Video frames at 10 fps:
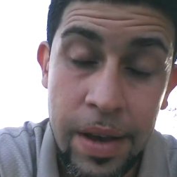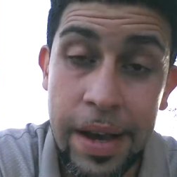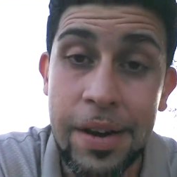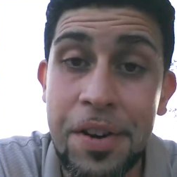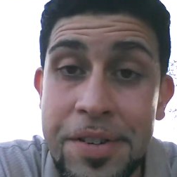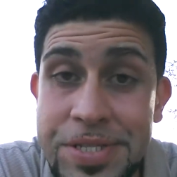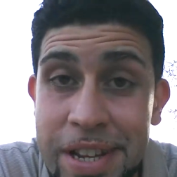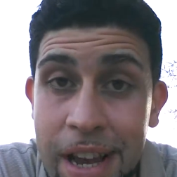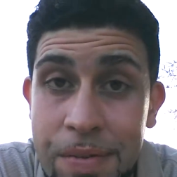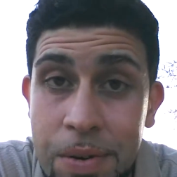I encourage you
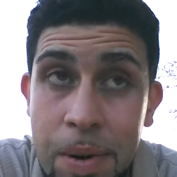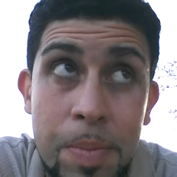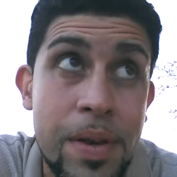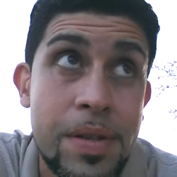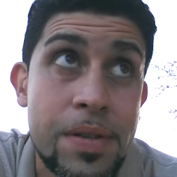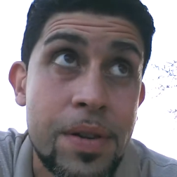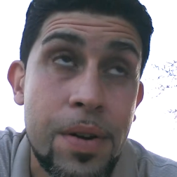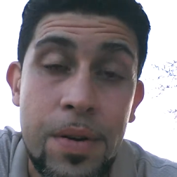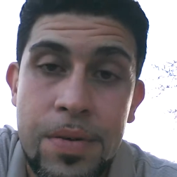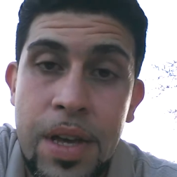to have your own opinion. You
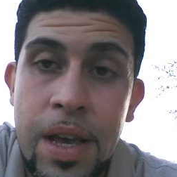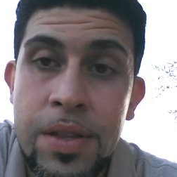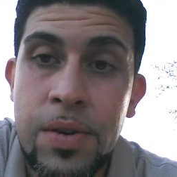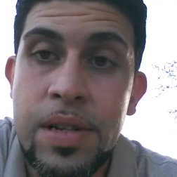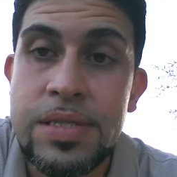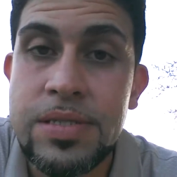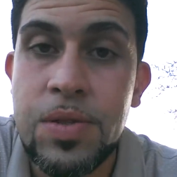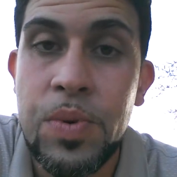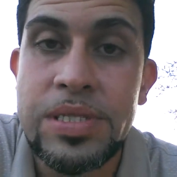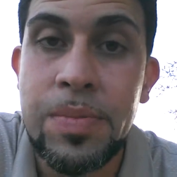know, don't don't listen
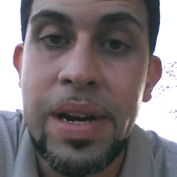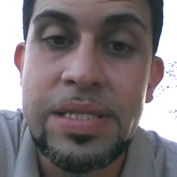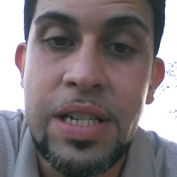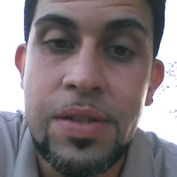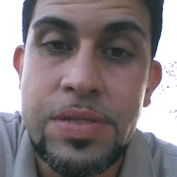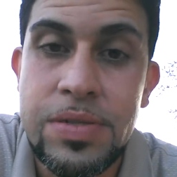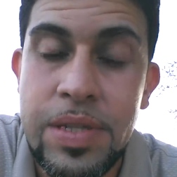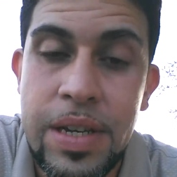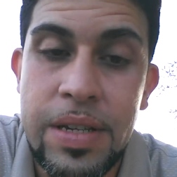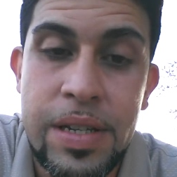to what somebody tells you
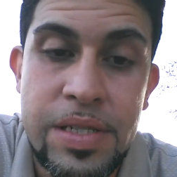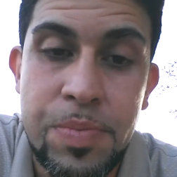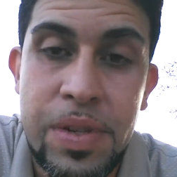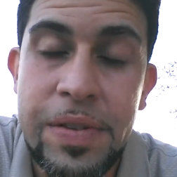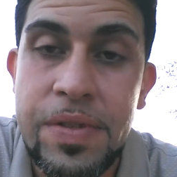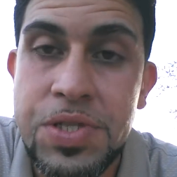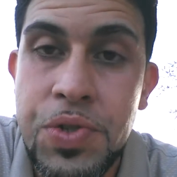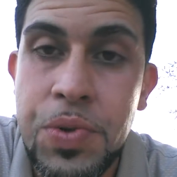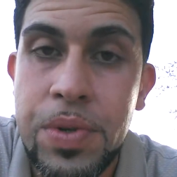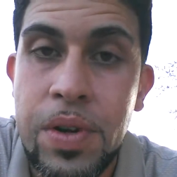and, and, just believe it
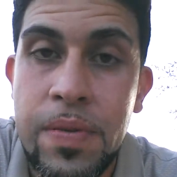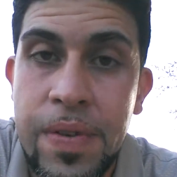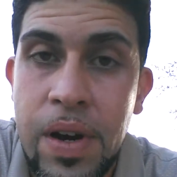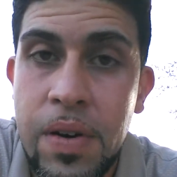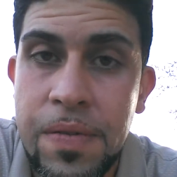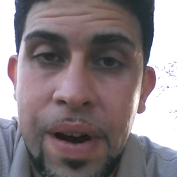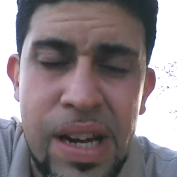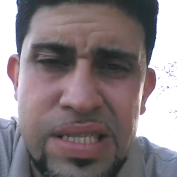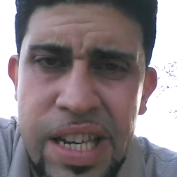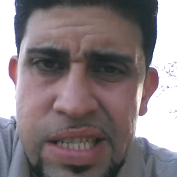true. You know,
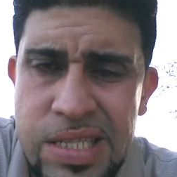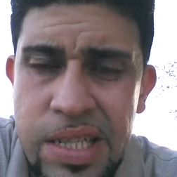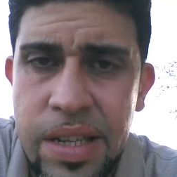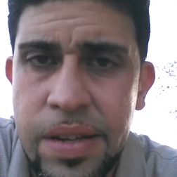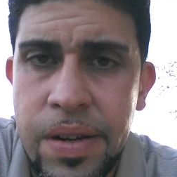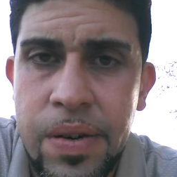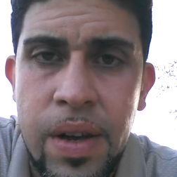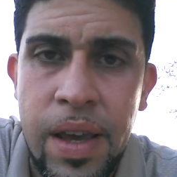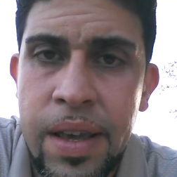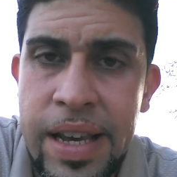verify, test it. You know,
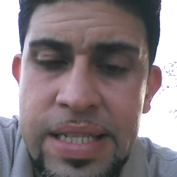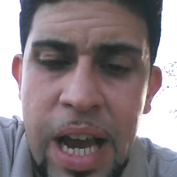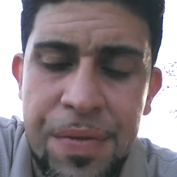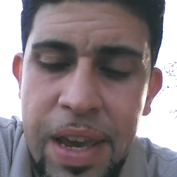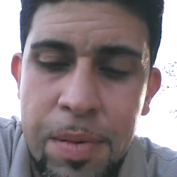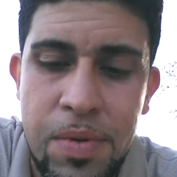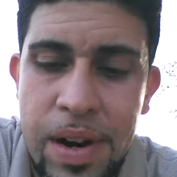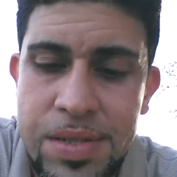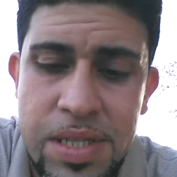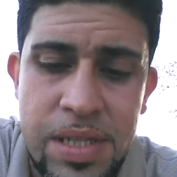that's how I've came
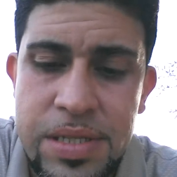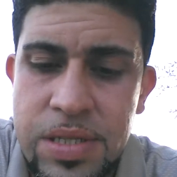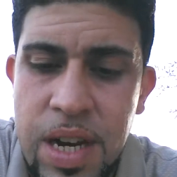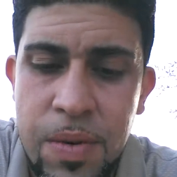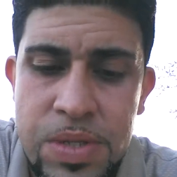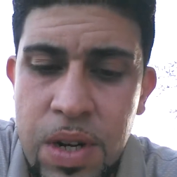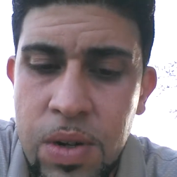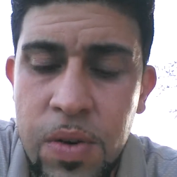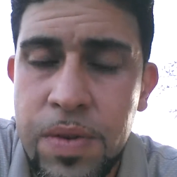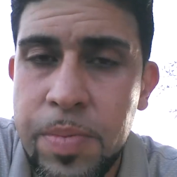around to this. You know, I was
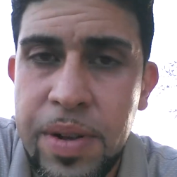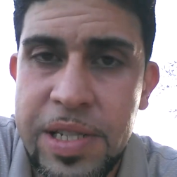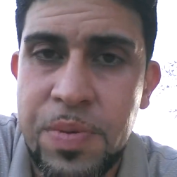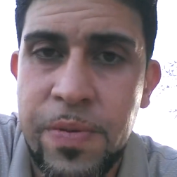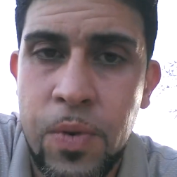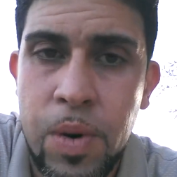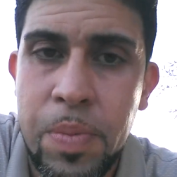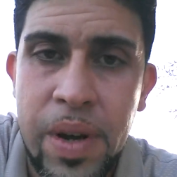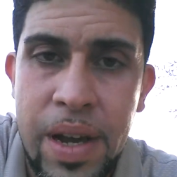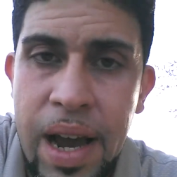all over the place before,
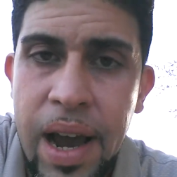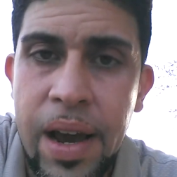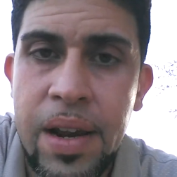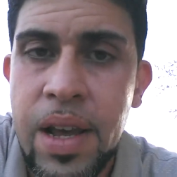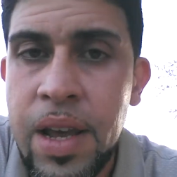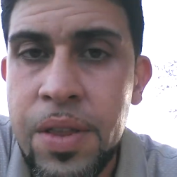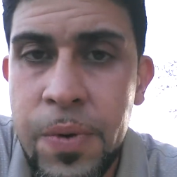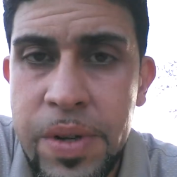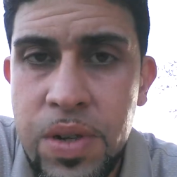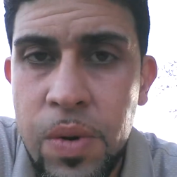but God,
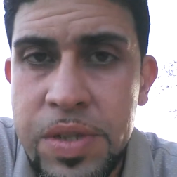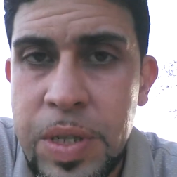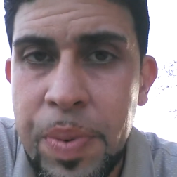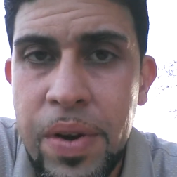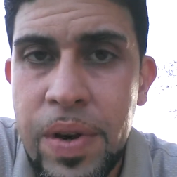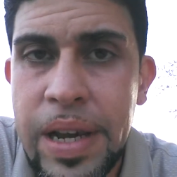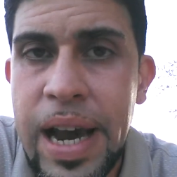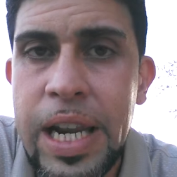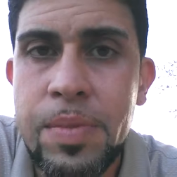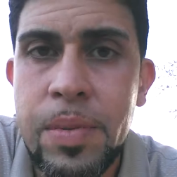through His Holy Spirit,
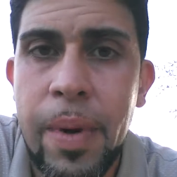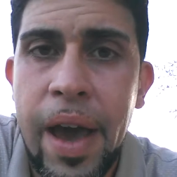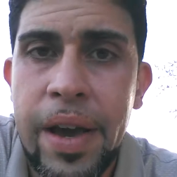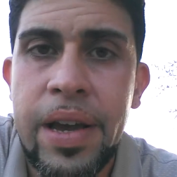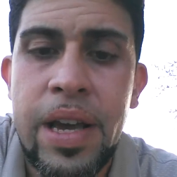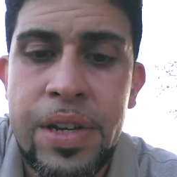guided me back